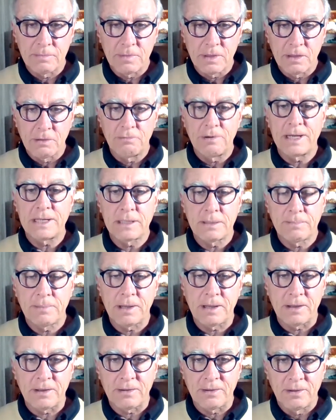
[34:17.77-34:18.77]

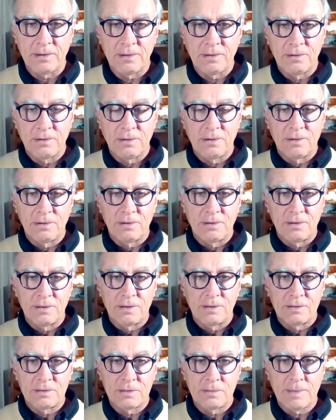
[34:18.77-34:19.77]
recipe
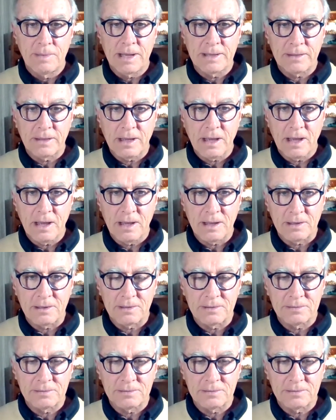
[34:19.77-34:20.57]
to make the cake.